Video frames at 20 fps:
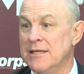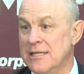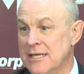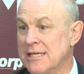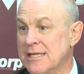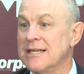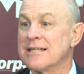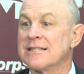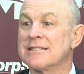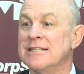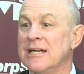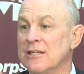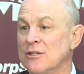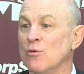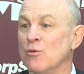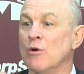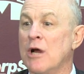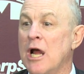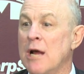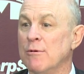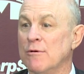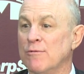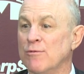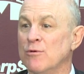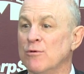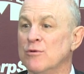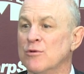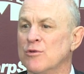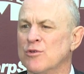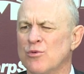he kicks it out to Robert
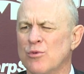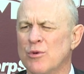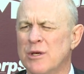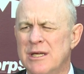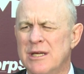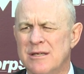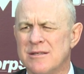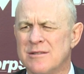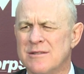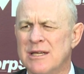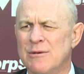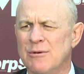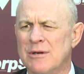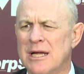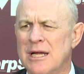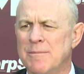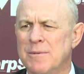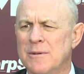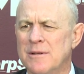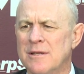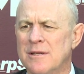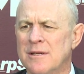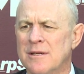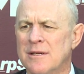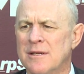for the three. Isn't that what happened?